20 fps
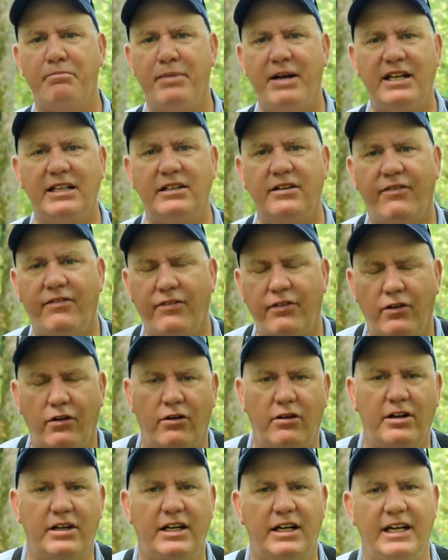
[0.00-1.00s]
have been to
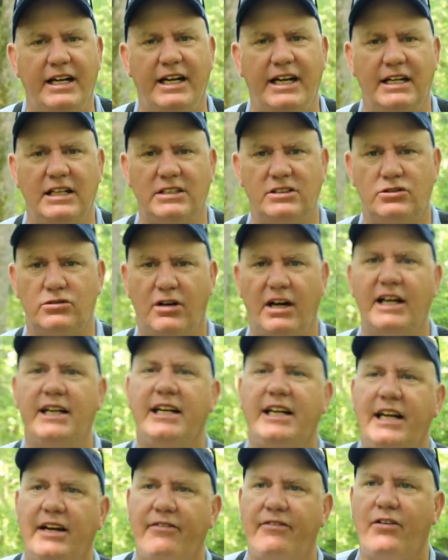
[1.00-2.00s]
Florida and
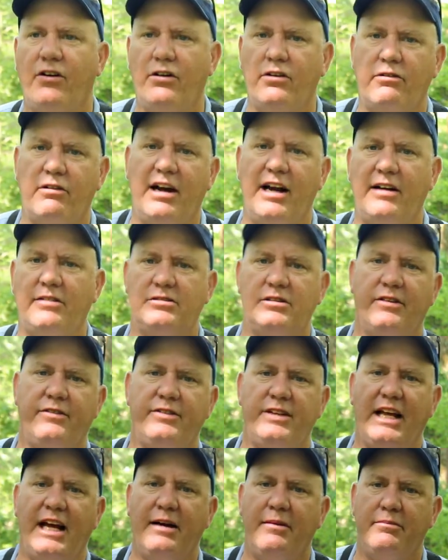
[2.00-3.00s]
tried to get photographs
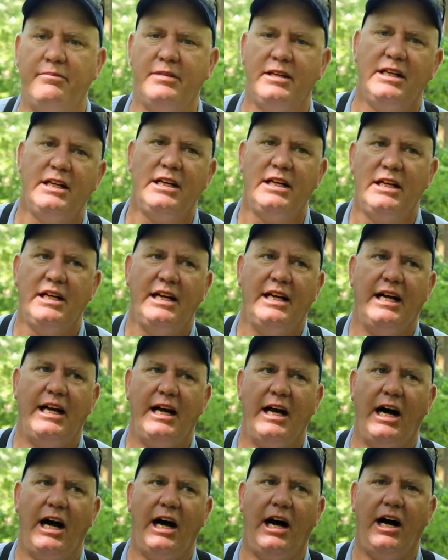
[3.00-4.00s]
of them.
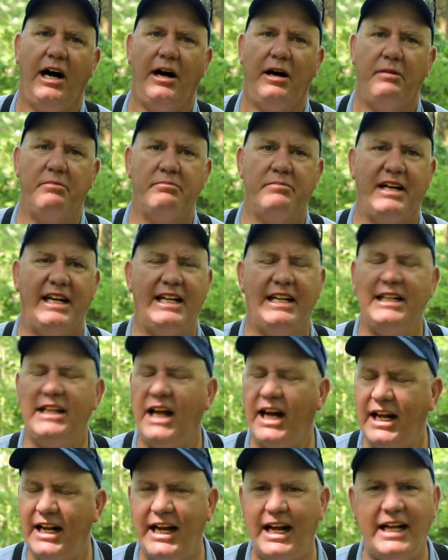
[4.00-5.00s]
Um, and
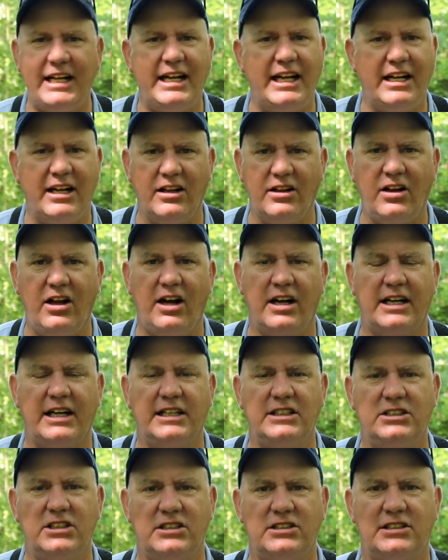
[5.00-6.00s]
not had any
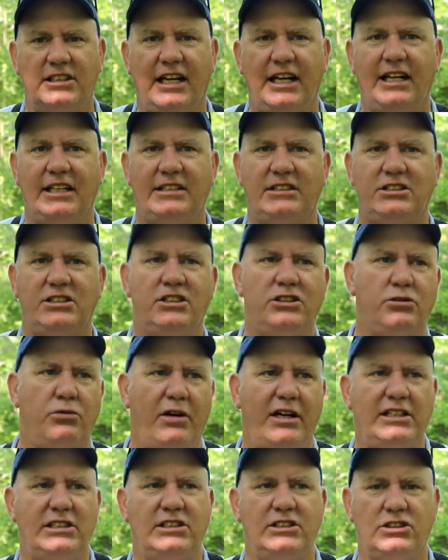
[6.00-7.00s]
luck. It's just that
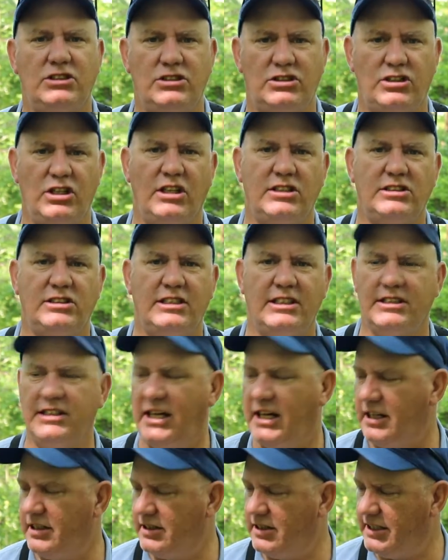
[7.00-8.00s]
situations just did
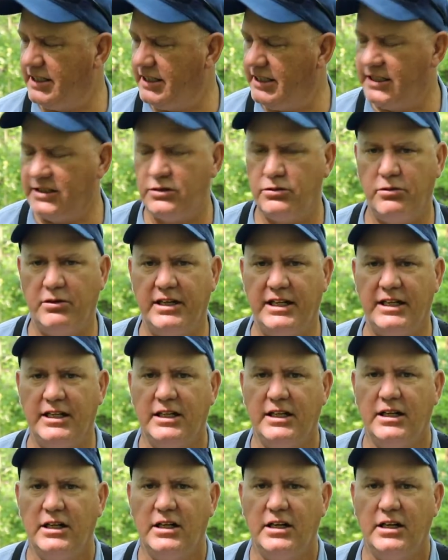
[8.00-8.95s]
not lean into it.